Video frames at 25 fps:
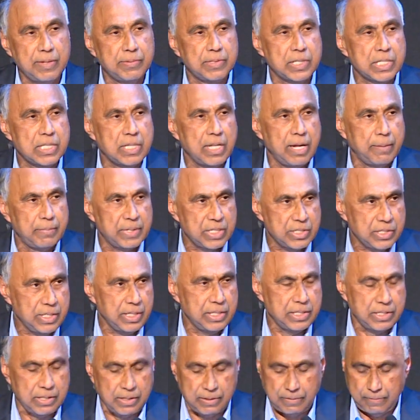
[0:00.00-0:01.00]
the Islamic
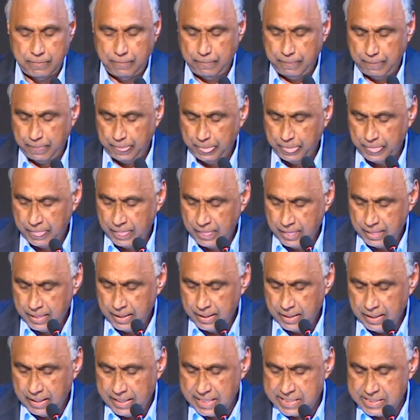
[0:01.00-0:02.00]
Center.
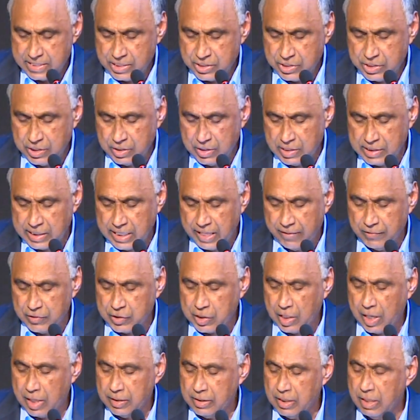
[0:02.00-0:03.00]
As a result, I
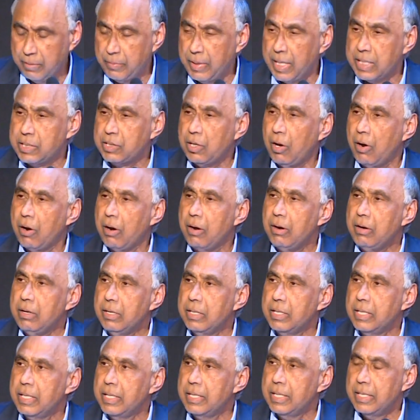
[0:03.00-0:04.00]
titled my talk,
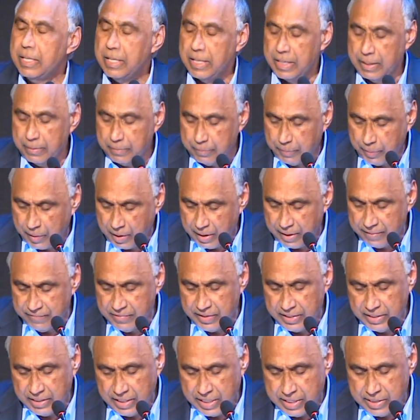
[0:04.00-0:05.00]

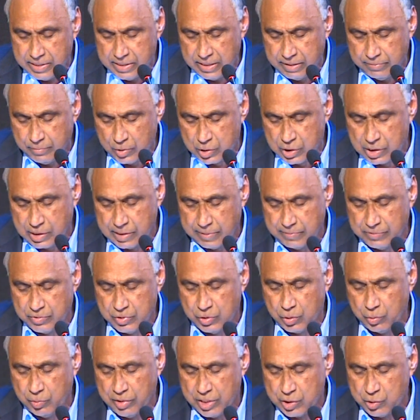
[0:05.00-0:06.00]
Empowering Indian Muslims
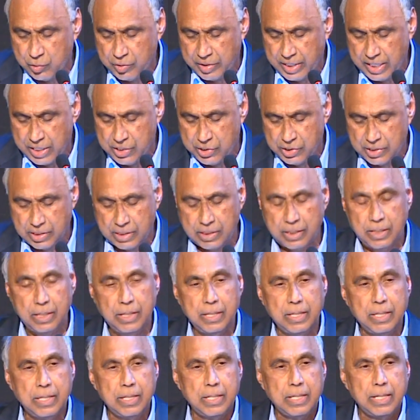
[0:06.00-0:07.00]
Through Education
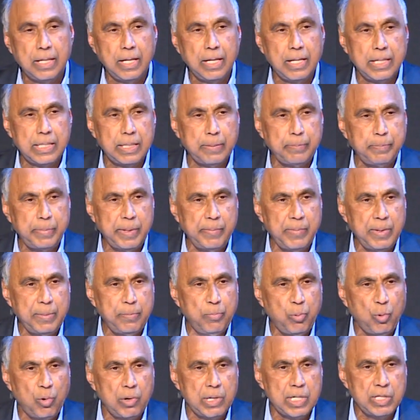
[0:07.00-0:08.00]
and the Pivot
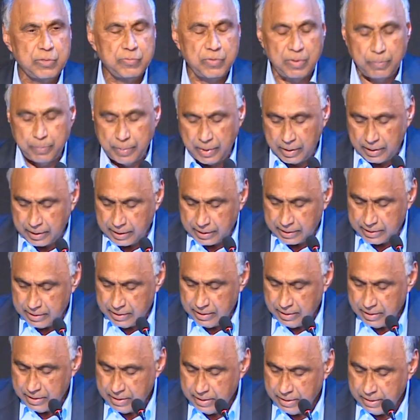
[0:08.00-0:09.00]
Points for Building
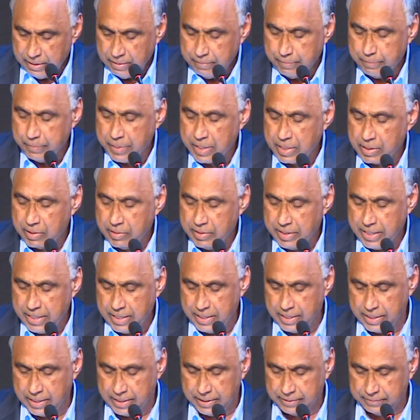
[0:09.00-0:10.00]
Better
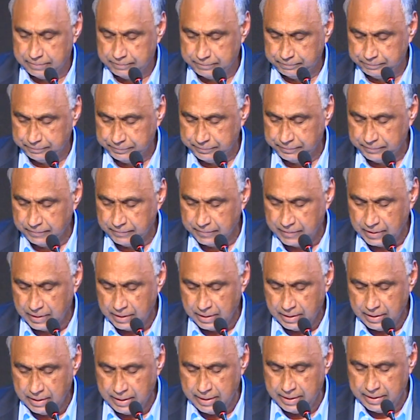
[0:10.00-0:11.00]
India.
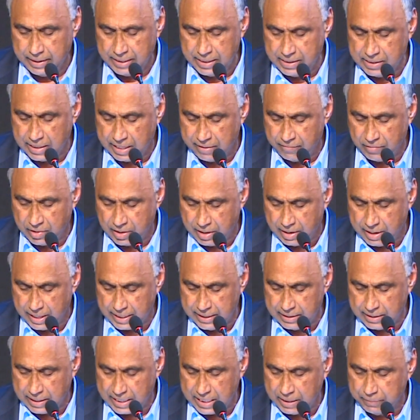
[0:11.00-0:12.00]
In it, I will
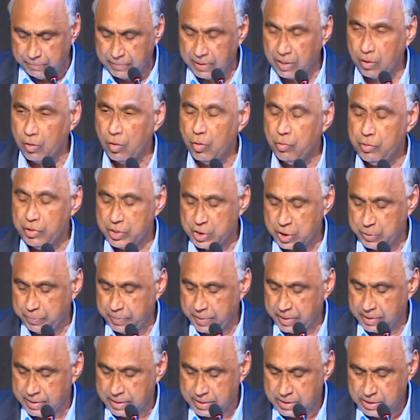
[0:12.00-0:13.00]
highlight my own
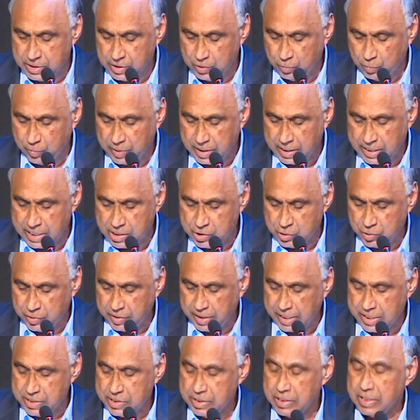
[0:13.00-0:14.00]
experience, what
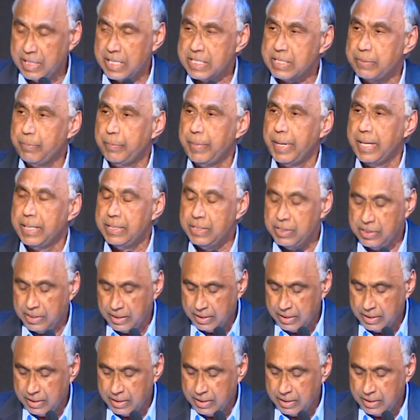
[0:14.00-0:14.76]
education has meant